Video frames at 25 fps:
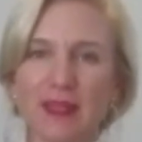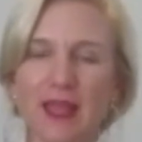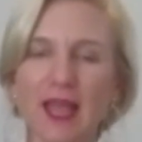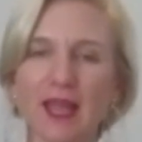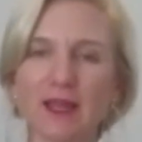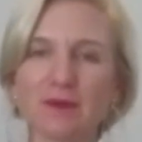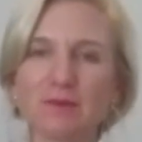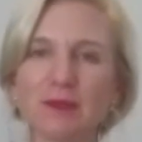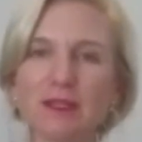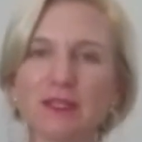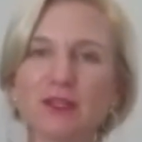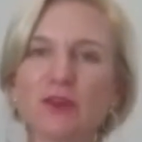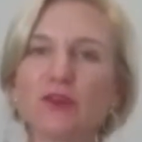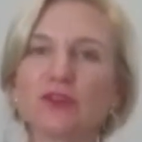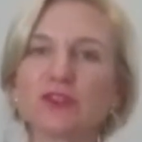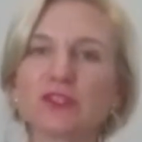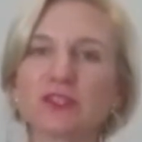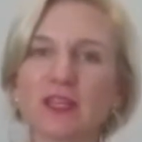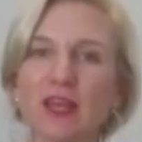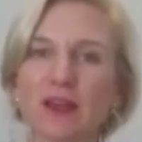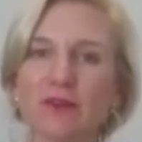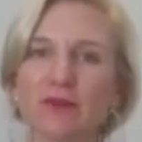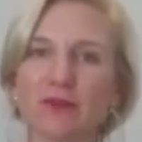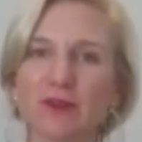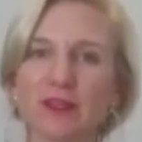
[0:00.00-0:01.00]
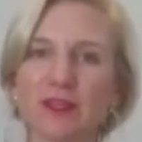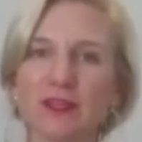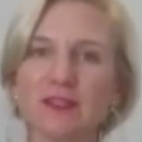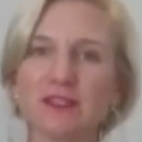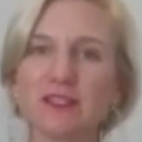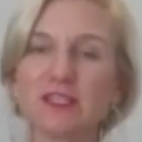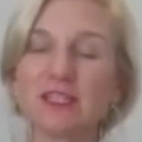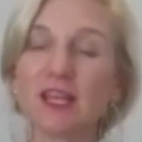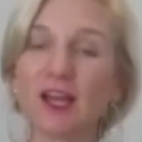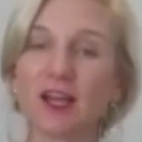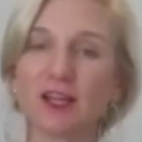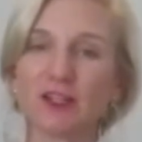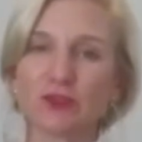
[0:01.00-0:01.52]
and because caffeine
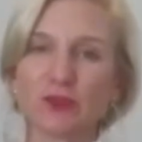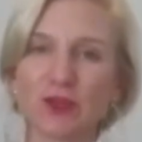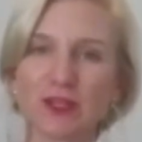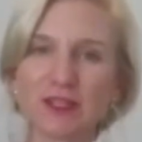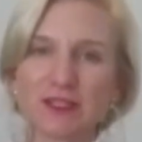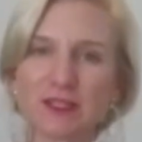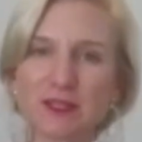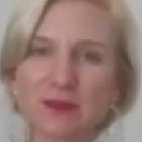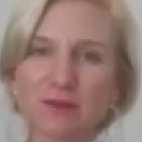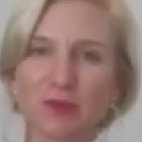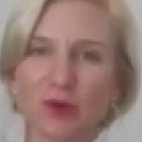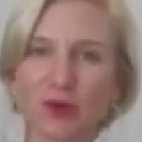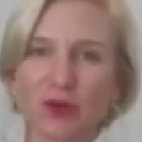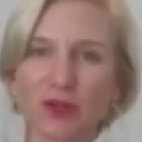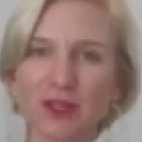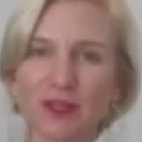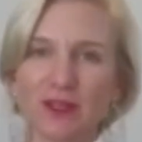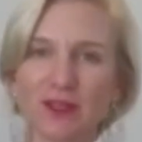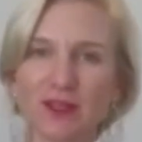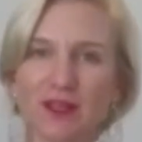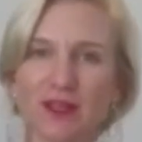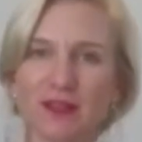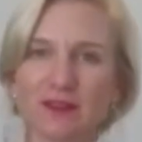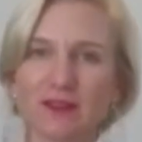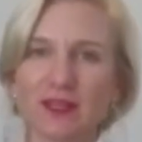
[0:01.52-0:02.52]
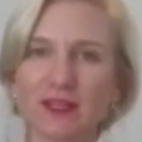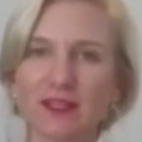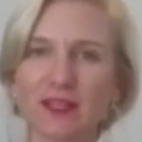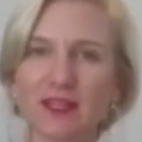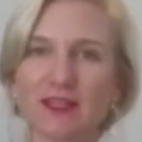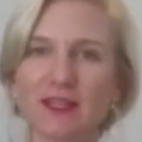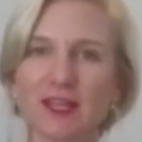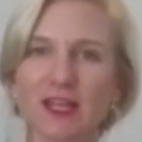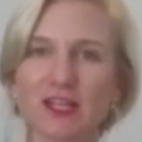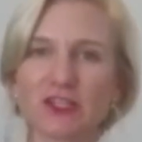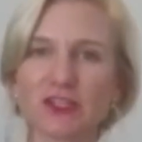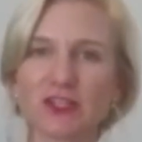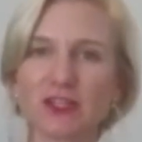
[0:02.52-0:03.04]
dehydrates the body, that
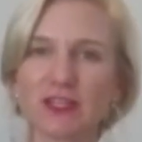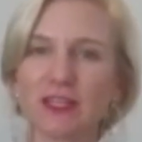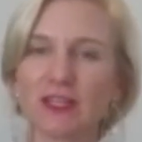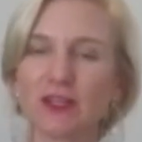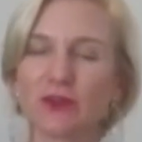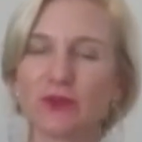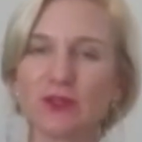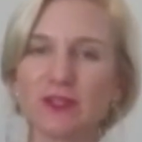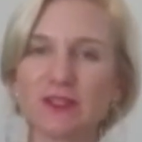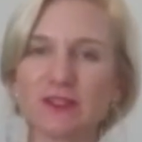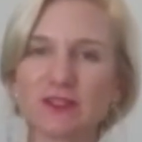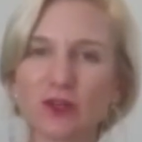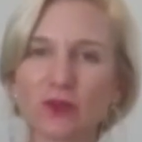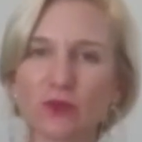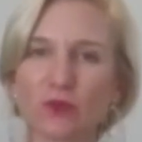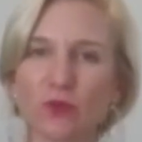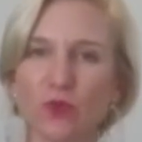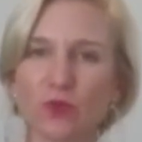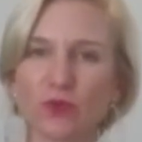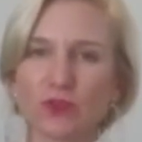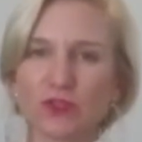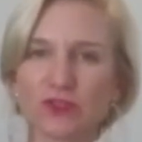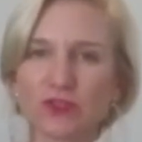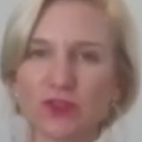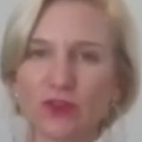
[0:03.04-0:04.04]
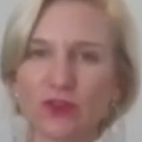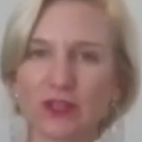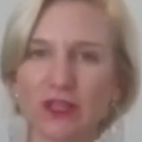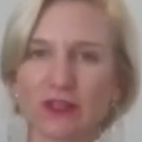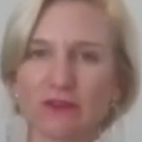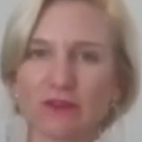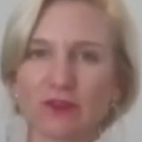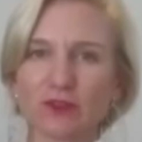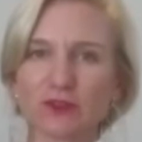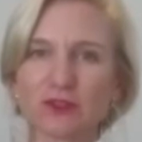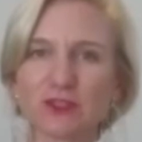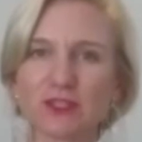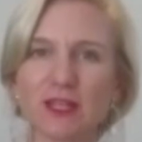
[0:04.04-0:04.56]
can actually increase our cortisol
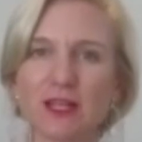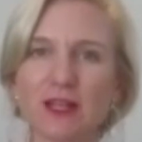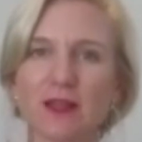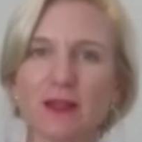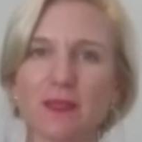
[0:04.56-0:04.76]
levels.